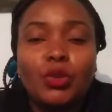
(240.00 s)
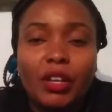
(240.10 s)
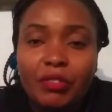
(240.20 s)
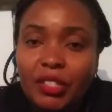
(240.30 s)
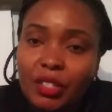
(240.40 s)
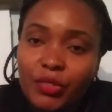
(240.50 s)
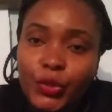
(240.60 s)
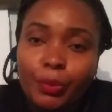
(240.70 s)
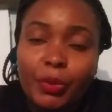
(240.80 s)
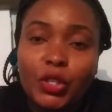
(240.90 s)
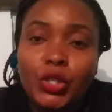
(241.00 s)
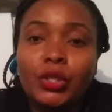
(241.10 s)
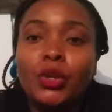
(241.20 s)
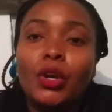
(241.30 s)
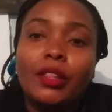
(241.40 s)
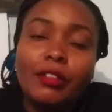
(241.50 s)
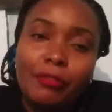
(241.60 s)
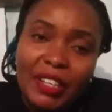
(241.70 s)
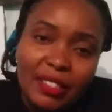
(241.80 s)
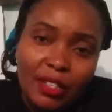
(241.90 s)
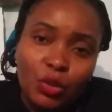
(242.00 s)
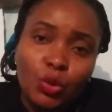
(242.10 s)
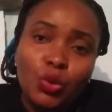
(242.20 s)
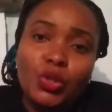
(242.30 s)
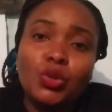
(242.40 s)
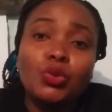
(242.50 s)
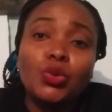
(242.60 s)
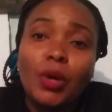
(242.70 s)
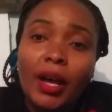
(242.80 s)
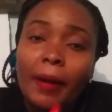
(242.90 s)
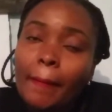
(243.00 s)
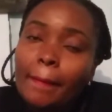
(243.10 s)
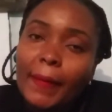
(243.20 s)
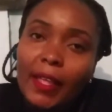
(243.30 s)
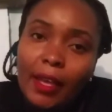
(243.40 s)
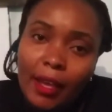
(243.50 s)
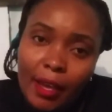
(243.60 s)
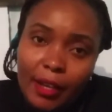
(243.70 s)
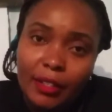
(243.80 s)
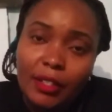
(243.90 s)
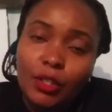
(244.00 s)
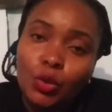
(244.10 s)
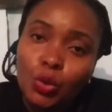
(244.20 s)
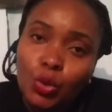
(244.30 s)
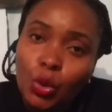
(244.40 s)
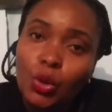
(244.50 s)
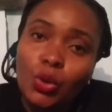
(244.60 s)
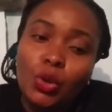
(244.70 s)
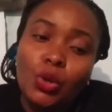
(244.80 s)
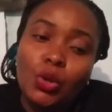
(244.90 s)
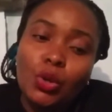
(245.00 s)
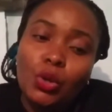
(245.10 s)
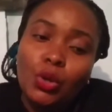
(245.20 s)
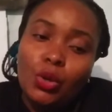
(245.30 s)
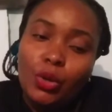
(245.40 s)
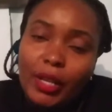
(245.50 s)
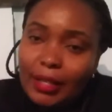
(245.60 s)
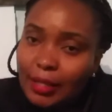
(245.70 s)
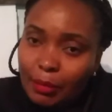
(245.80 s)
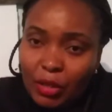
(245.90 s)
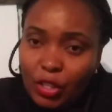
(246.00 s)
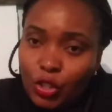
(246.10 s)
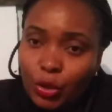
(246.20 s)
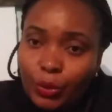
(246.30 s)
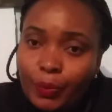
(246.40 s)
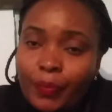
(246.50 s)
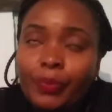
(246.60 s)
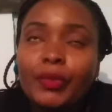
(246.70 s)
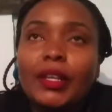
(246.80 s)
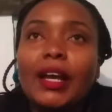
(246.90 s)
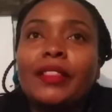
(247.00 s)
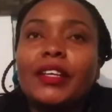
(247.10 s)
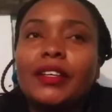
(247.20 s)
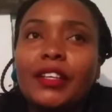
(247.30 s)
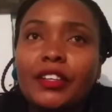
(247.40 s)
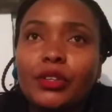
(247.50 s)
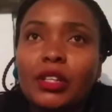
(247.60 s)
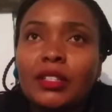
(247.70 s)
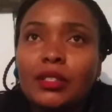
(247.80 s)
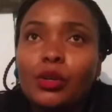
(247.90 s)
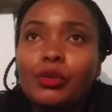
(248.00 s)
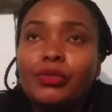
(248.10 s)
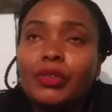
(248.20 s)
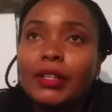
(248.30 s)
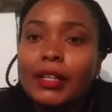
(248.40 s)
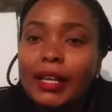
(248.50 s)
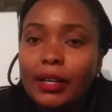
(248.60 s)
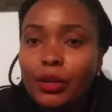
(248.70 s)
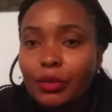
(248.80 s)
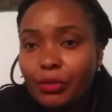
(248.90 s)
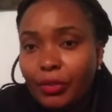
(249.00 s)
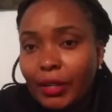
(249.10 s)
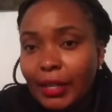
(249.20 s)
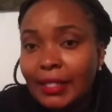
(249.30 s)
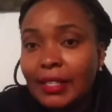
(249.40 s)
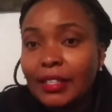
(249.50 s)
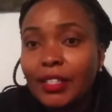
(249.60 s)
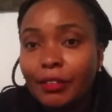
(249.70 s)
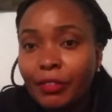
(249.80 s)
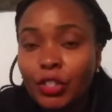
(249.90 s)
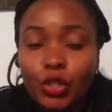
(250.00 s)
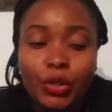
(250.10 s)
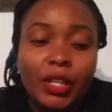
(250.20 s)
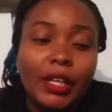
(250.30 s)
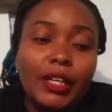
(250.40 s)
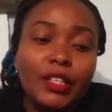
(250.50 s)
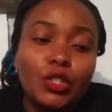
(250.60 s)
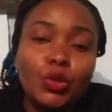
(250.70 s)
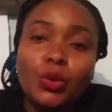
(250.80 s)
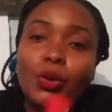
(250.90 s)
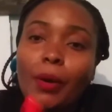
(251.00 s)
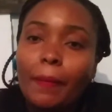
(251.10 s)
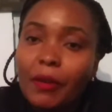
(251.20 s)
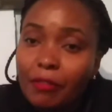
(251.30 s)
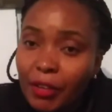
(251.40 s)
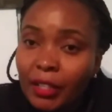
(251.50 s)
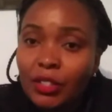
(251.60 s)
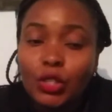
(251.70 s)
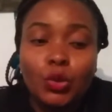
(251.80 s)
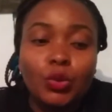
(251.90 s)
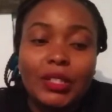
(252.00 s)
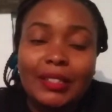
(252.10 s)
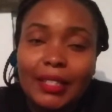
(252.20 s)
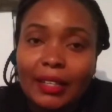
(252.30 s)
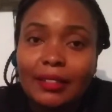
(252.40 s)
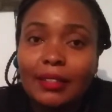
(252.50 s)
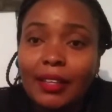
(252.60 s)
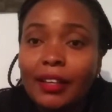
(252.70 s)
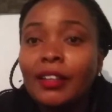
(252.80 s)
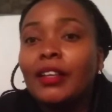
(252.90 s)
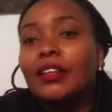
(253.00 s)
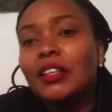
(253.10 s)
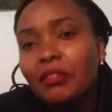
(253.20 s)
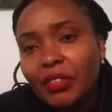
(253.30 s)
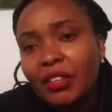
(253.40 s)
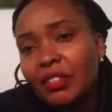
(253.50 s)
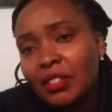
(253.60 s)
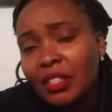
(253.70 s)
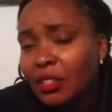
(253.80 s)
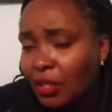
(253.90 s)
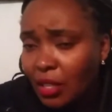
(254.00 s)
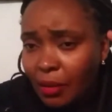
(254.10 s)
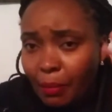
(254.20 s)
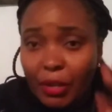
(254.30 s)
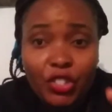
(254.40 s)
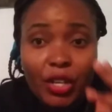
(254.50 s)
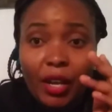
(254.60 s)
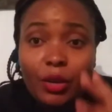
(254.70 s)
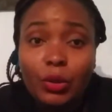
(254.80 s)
have received your patient. The first thing to do is to do a head to toe examination. And the key roles of nursing intervention is to prevent, to detect. Then, if there is this pressure